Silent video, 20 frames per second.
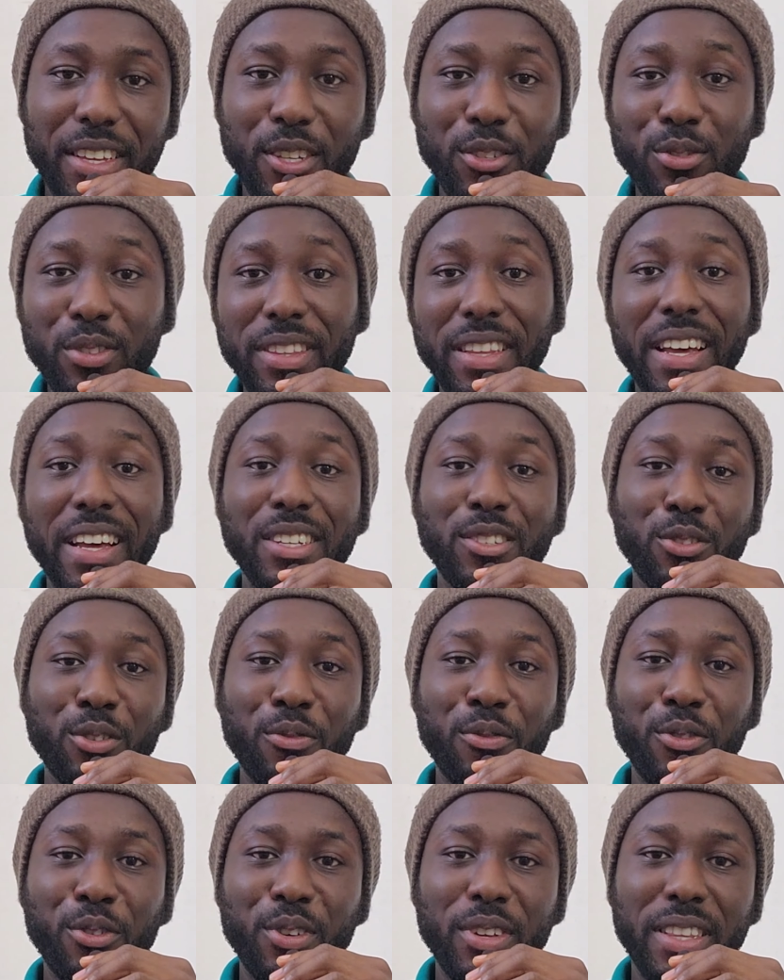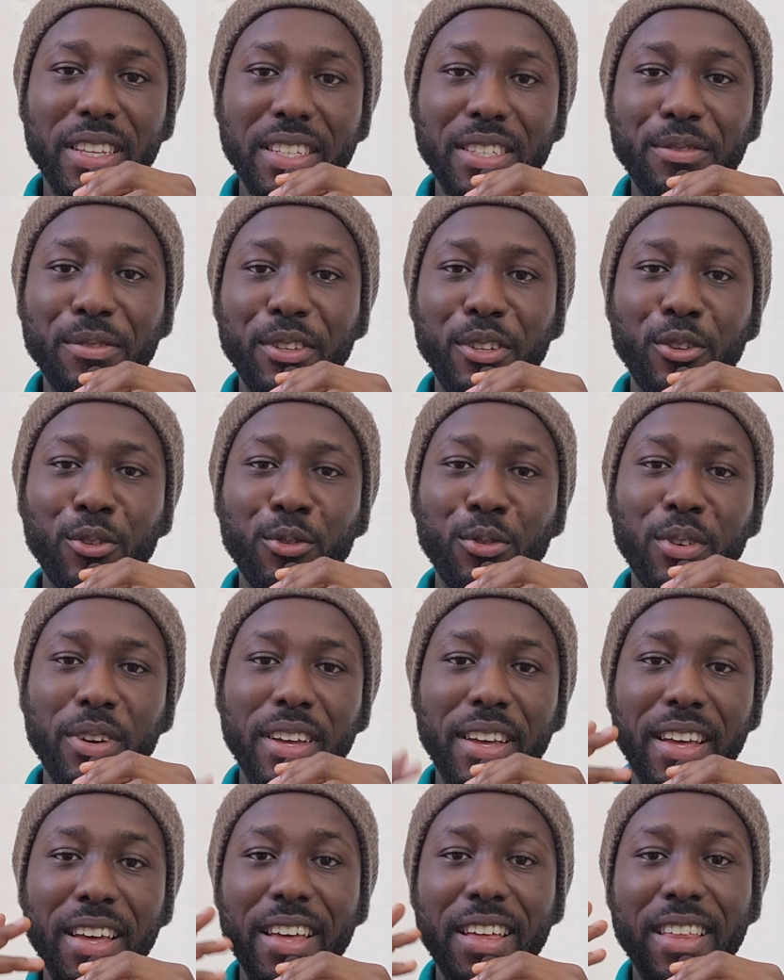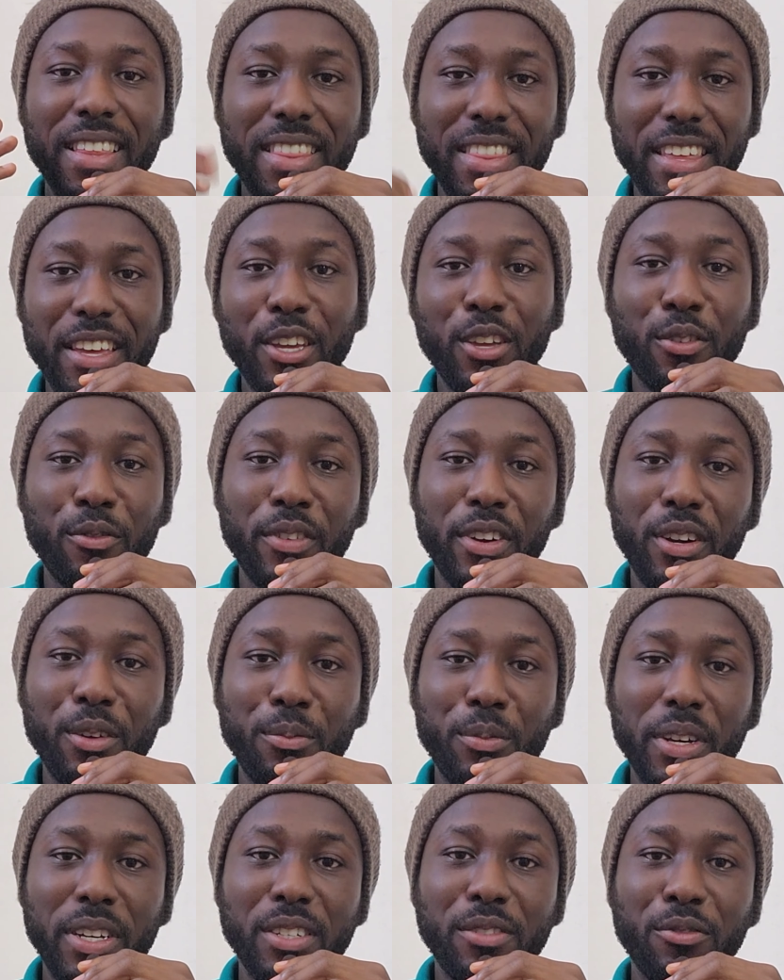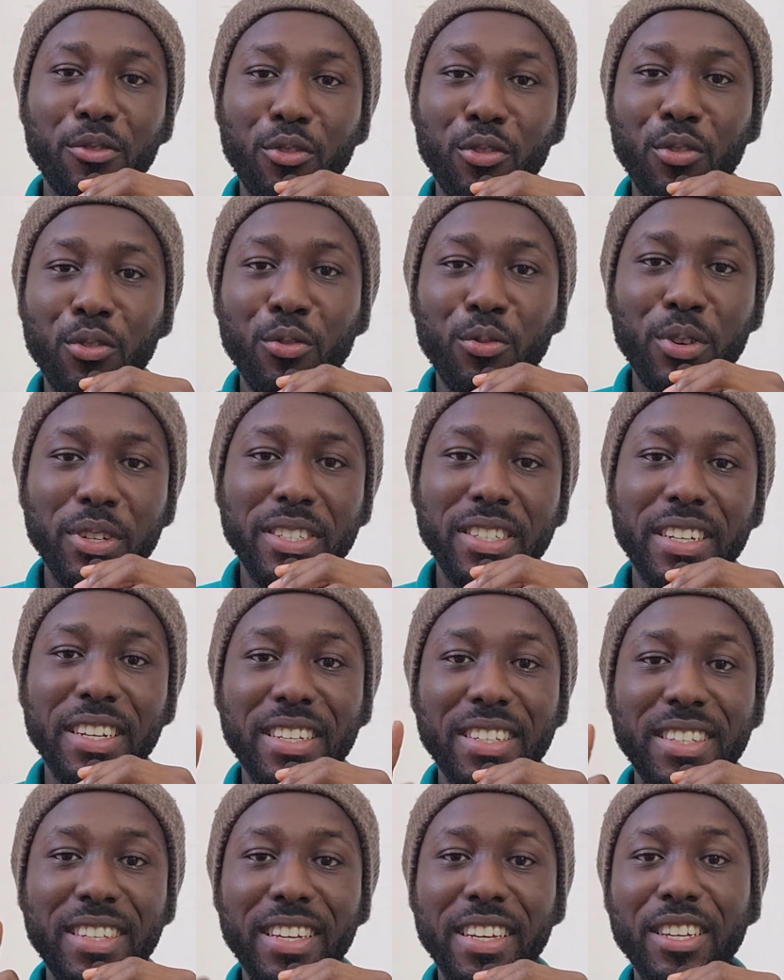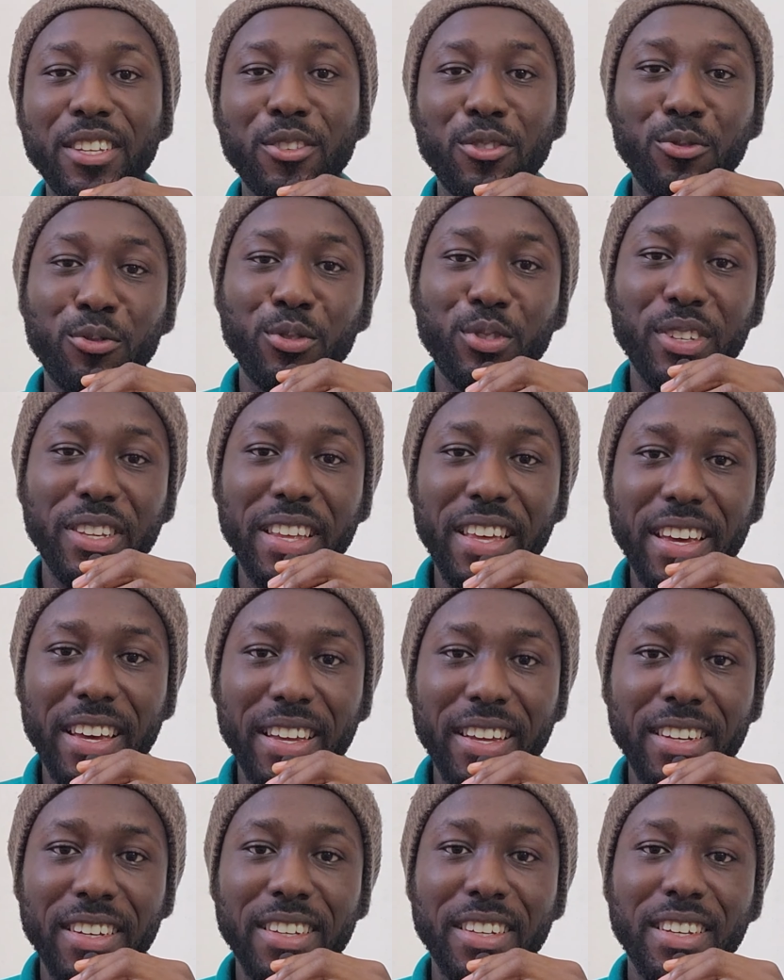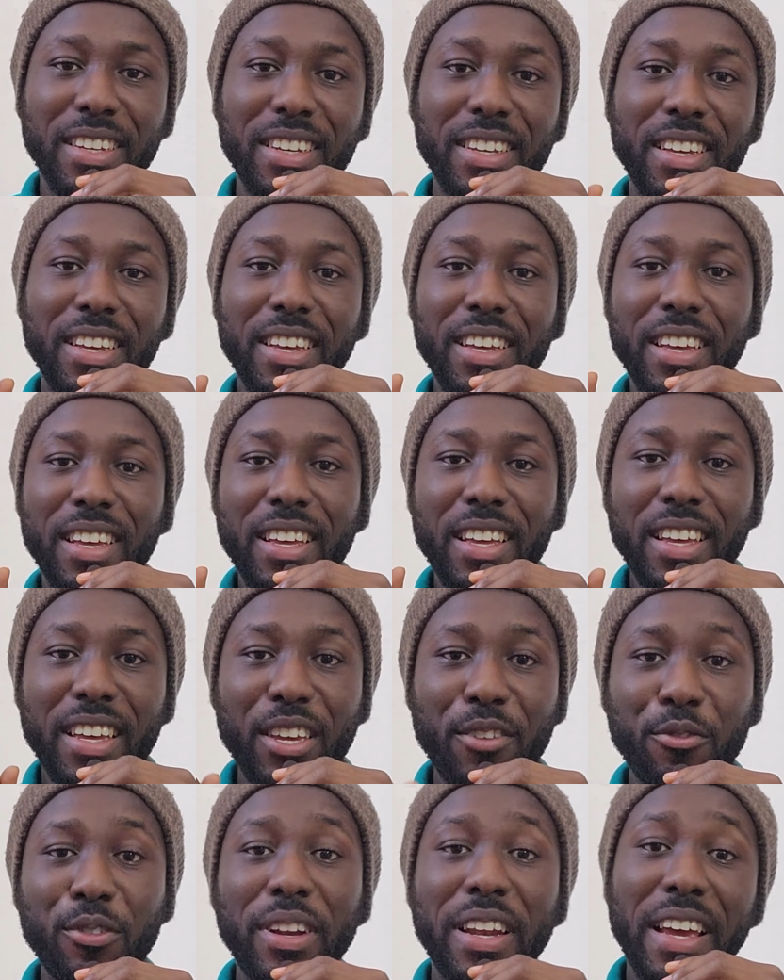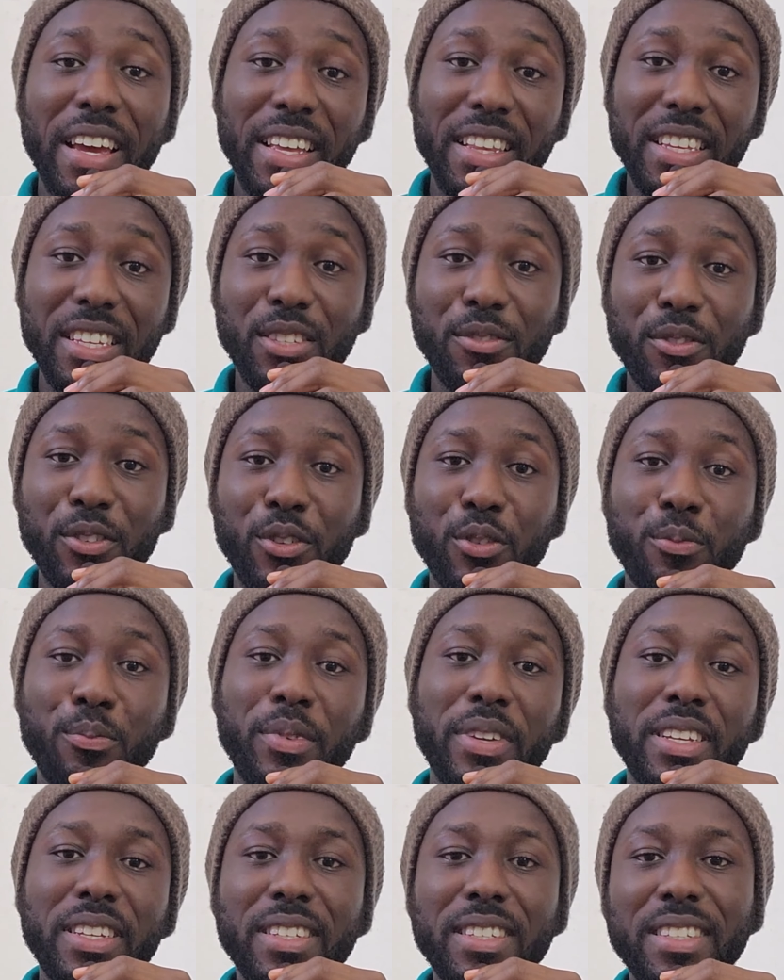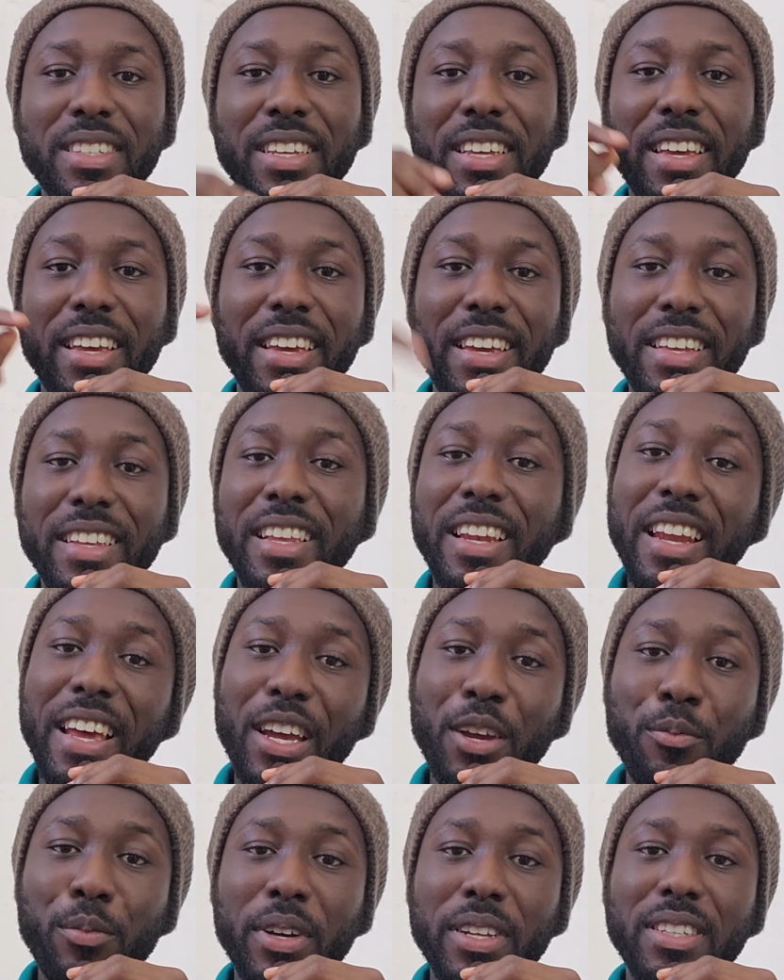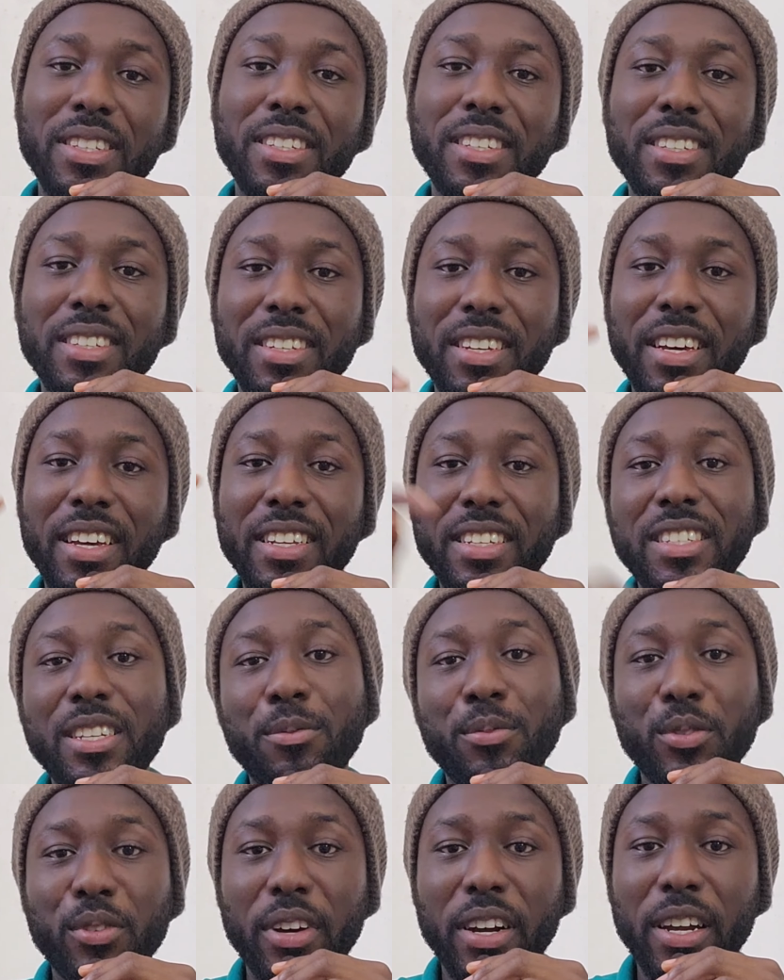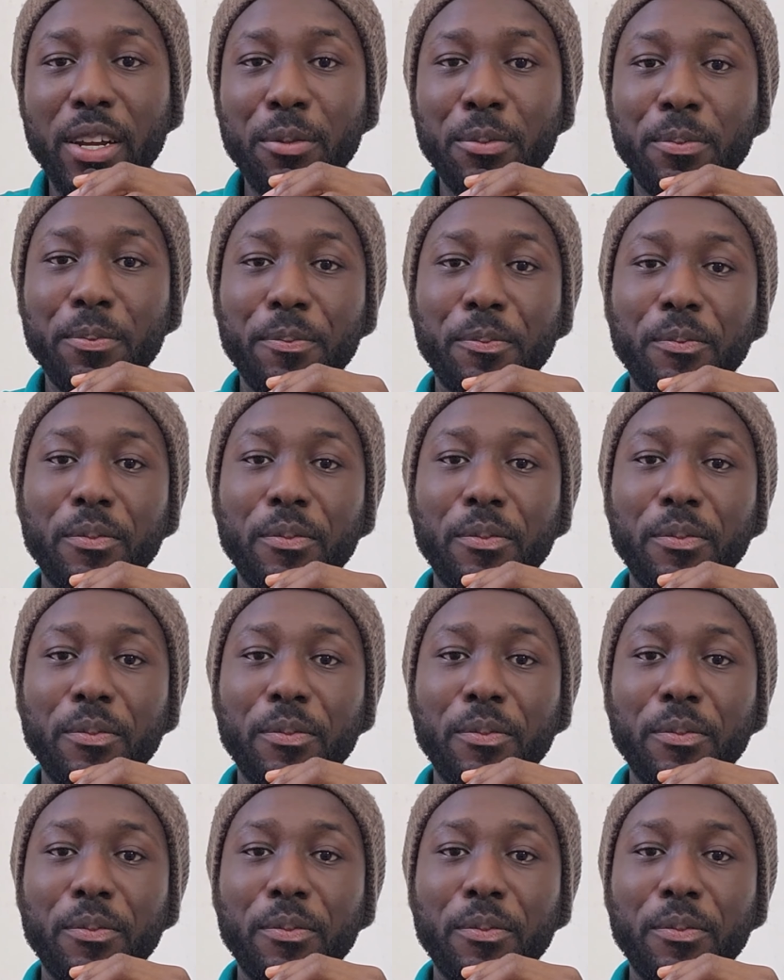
So that's all for this video. Thank you very much for watching and sticking through to the end. If you like this video, please hit the like button and subscribe.